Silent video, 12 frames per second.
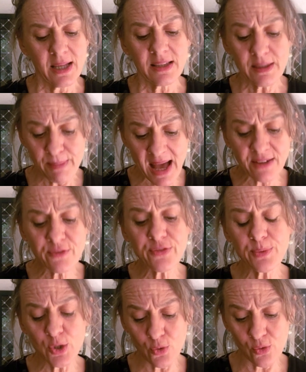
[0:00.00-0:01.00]
The man from
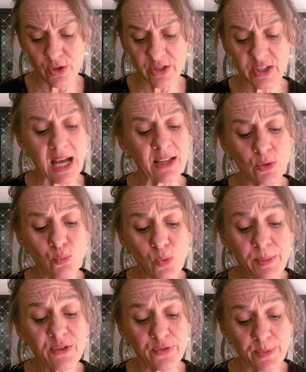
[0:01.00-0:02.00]
the north and the
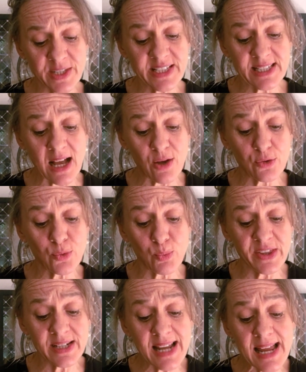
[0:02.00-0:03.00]
woman from the south were
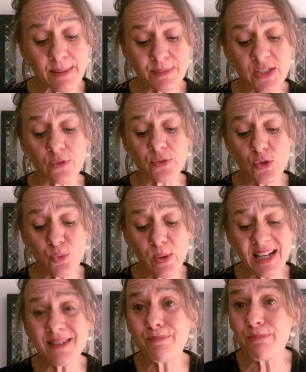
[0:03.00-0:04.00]
the names of
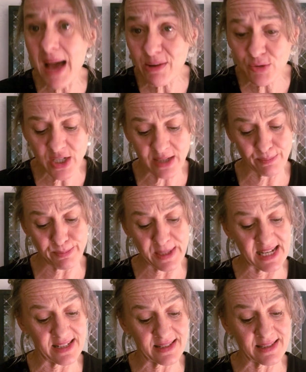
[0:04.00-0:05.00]
twin mountain
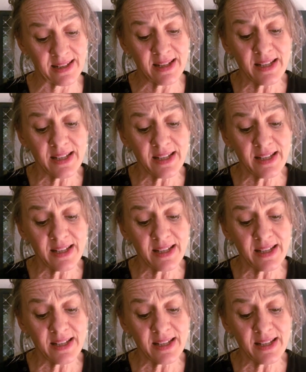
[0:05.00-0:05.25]
peaks